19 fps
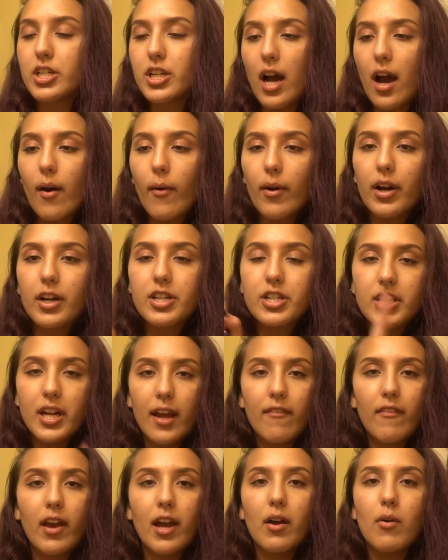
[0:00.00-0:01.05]
shower,
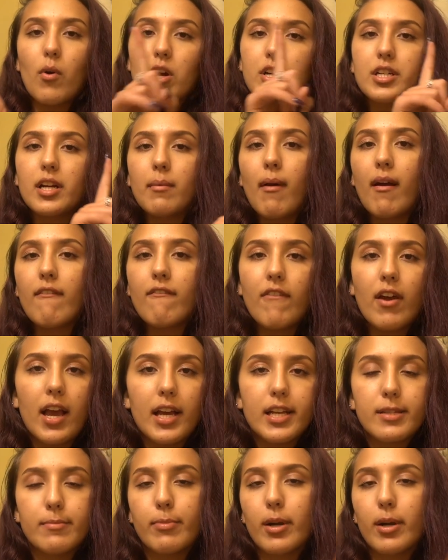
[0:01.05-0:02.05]
shaving, washing my face,